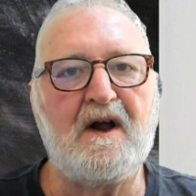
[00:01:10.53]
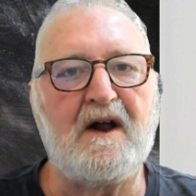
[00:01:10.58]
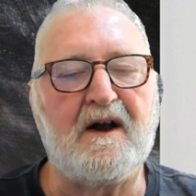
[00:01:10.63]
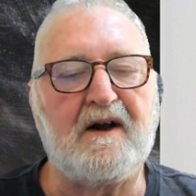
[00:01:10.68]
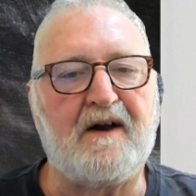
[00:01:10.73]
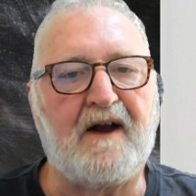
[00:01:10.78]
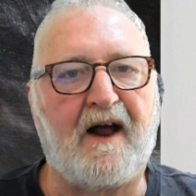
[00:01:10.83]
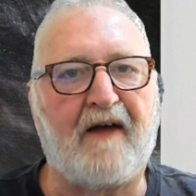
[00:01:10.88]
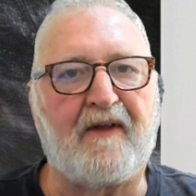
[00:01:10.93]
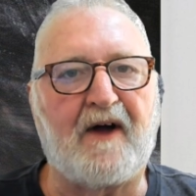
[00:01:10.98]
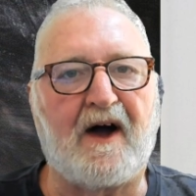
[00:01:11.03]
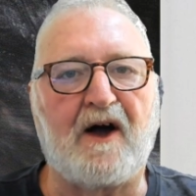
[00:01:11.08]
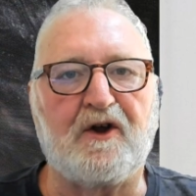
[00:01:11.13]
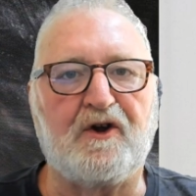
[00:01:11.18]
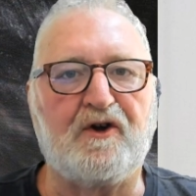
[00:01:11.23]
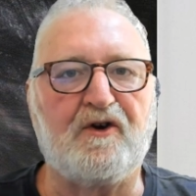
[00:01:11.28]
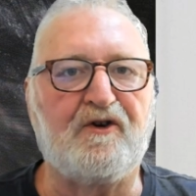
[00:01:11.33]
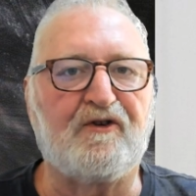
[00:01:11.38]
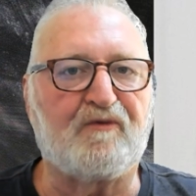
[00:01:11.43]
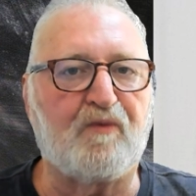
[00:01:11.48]
Now, they are
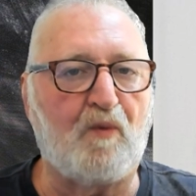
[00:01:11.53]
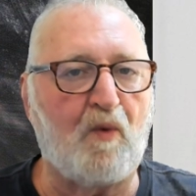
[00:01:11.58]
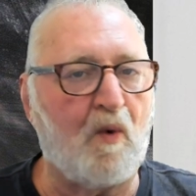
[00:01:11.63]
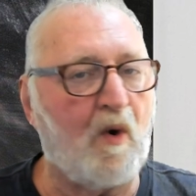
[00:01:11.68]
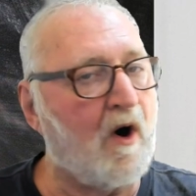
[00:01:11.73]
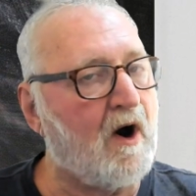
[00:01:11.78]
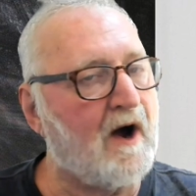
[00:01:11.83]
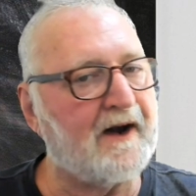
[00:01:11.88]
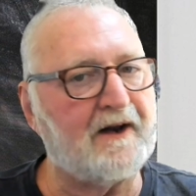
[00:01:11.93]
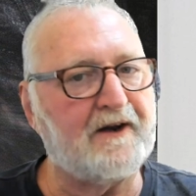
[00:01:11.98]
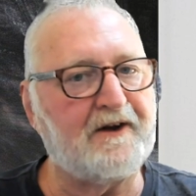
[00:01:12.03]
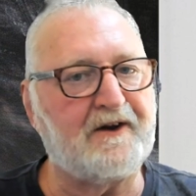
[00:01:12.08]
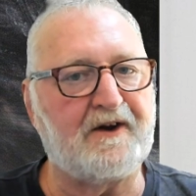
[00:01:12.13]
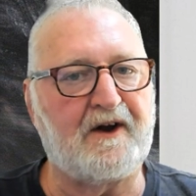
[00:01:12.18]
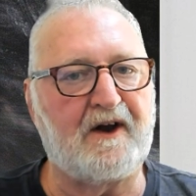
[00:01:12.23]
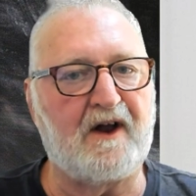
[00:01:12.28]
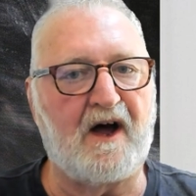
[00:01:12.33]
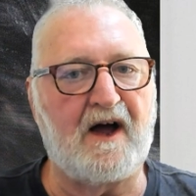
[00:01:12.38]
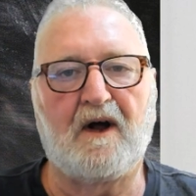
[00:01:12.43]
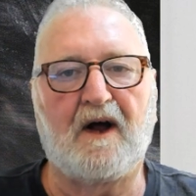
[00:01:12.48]
used widely
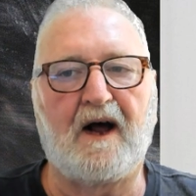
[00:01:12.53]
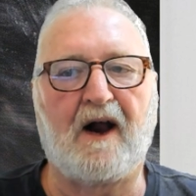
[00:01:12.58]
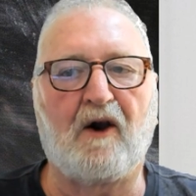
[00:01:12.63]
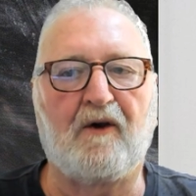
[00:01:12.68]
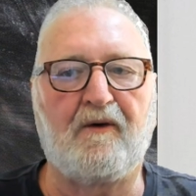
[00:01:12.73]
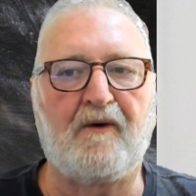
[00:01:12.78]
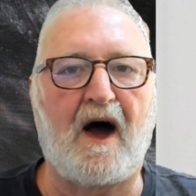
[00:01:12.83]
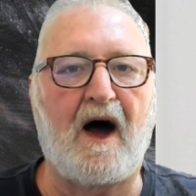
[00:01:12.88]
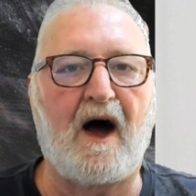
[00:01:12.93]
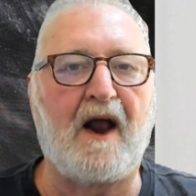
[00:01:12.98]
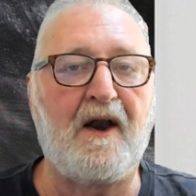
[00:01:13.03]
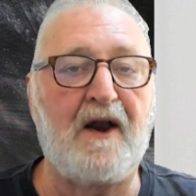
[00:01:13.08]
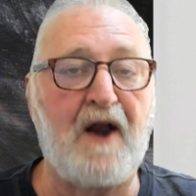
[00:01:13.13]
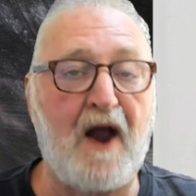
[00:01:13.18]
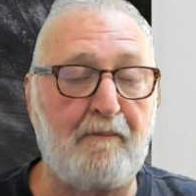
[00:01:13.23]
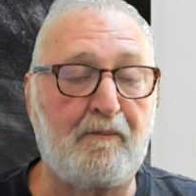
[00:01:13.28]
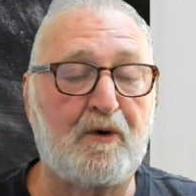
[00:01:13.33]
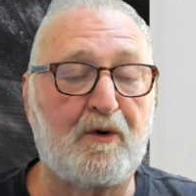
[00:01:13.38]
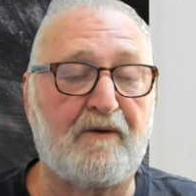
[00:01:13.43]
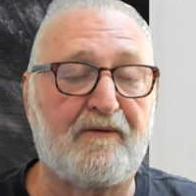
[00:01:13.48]
today, and a
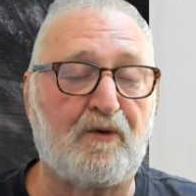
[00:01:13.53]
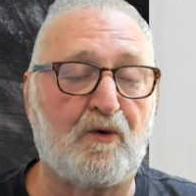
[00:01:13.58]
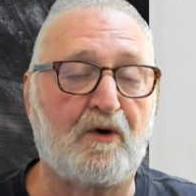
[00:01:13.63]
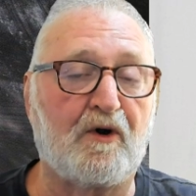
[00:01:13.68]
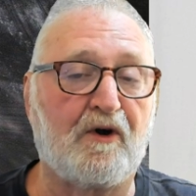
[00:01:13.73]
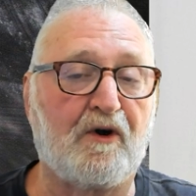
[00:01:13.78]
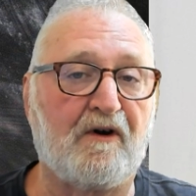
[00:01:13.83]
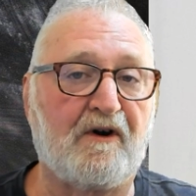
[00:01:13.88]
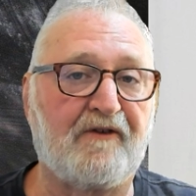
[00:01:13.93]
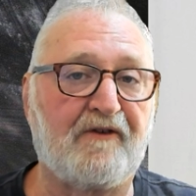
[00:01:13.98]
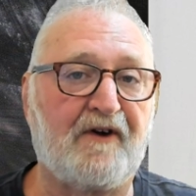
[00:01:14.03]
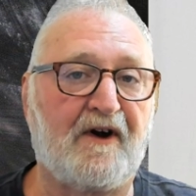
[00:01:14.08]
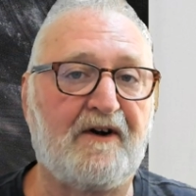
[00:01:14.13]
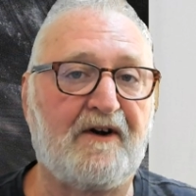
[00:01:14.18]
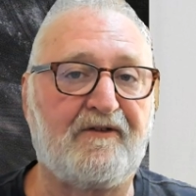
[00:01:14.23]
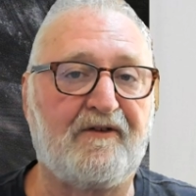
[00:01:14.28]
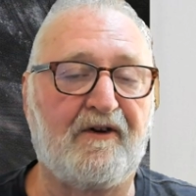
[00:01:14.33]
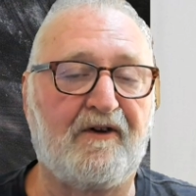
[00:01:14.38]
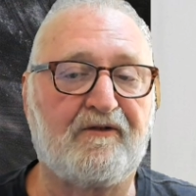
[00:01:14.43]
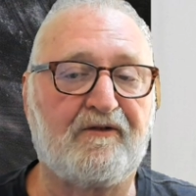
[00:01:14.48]
number of
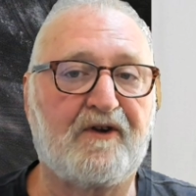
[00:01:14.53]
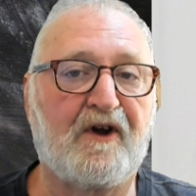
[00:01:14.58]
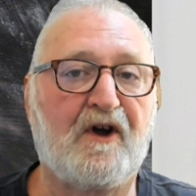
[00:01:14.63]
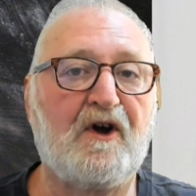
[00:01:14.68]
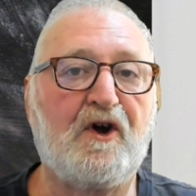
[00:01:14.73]
organisations